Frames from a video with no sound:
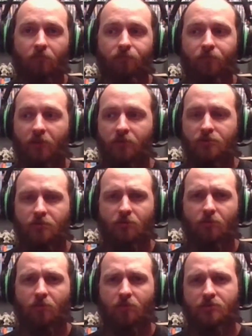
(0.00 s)
issue,
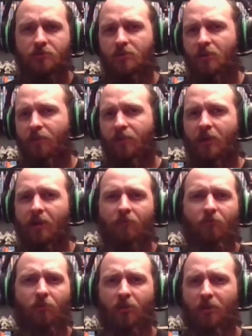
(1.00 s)
which nothing I ever
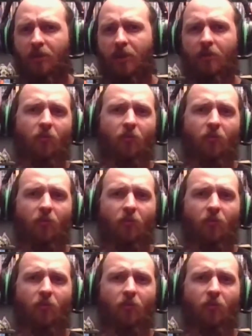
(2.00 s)
really came